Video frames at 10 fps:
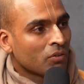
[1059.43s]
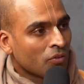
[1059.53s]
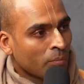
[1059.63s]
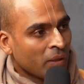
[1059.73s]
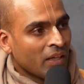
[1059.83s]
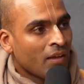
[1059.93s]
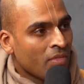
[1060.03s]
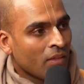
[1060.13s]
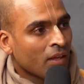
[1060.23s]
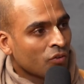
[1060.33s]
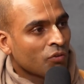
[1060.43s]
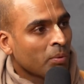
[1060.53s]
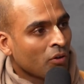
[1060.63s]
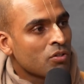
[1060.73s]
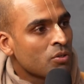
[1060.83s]
to begin their
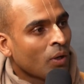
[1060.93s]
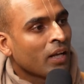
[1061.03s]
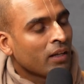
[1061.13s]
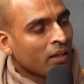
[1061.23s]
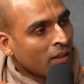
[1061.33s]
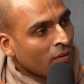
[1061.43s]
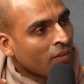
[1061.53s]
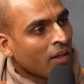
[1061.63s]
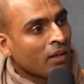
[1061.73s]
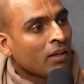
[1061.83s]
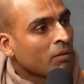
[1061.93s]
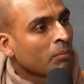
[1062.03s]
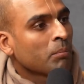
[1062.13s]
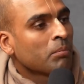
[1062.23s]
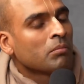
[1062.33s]
spirituality, and they
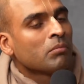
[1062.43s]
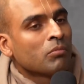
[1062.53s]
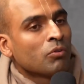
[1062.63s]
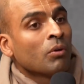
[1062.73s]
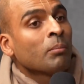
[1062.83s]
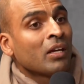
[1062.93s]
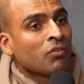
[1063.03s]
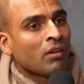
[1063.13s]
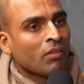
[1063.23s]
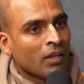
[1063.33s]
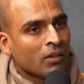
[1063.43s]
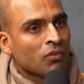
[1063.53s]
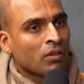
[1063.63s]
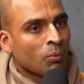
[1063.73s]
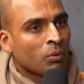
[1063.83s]
can do amazing things in the